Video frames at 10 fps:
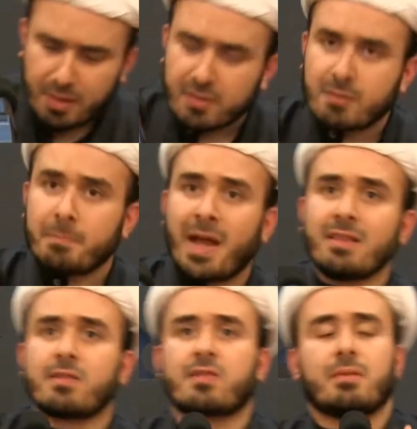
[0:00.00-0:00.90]

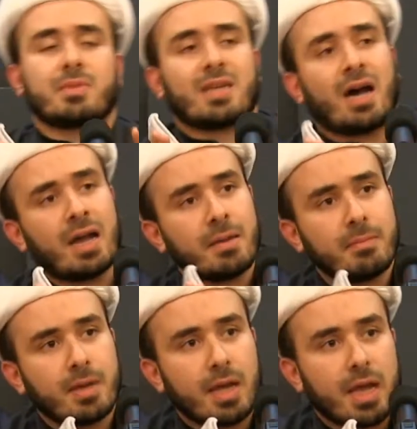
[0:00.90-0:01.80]
spend some
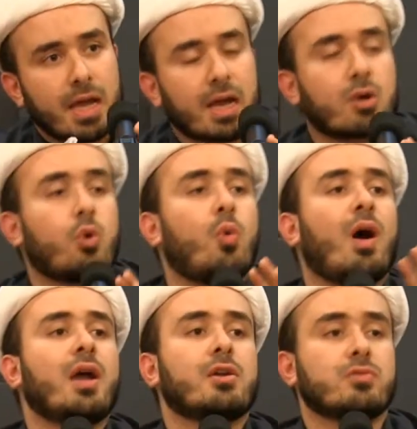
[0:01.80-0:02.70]
time
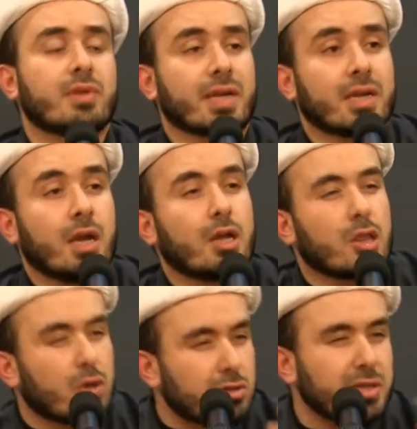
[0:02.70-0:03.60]
acquiring,
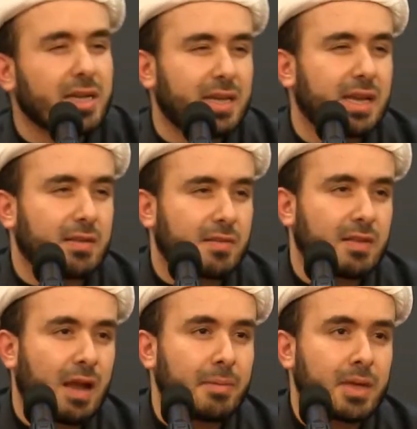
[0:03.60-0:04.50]
learning the
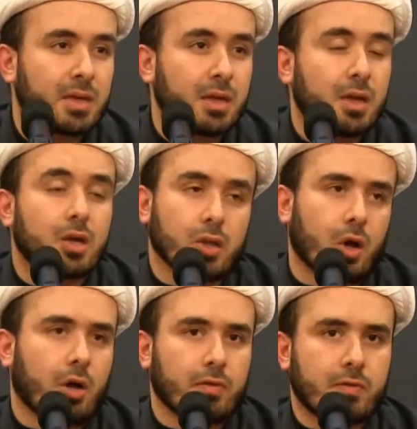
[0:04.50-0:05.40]
Islamic
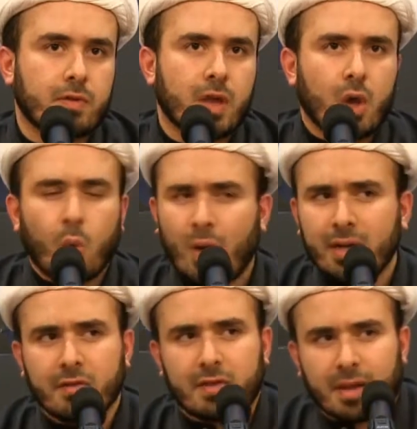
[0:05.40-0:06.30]
laws. What
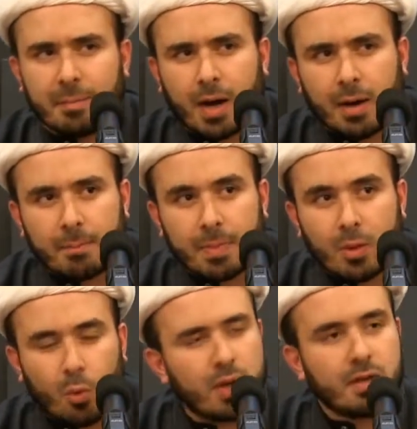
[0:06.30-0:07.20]
is riba?
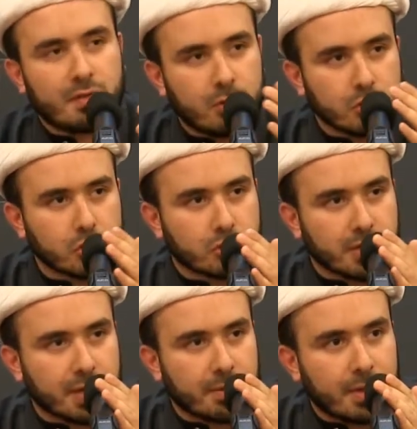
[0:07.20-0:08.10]
What is
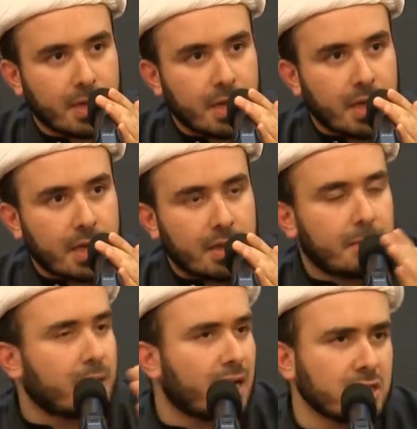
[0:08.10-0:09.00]
usury? The
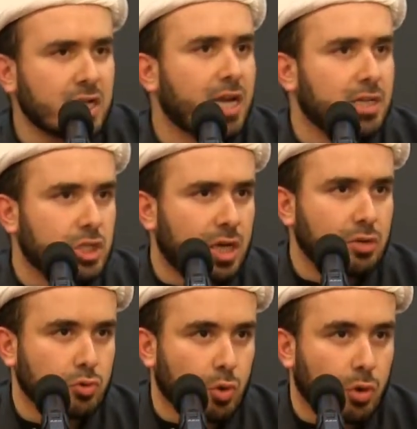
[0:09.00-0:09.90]
maraja in
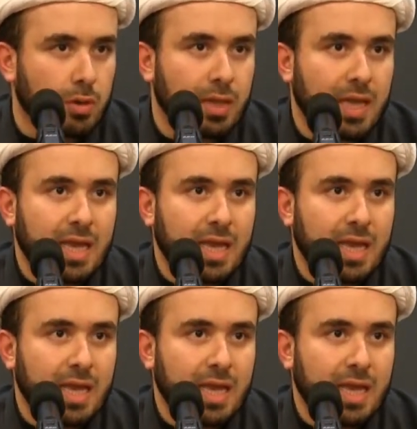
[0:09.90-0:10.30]
general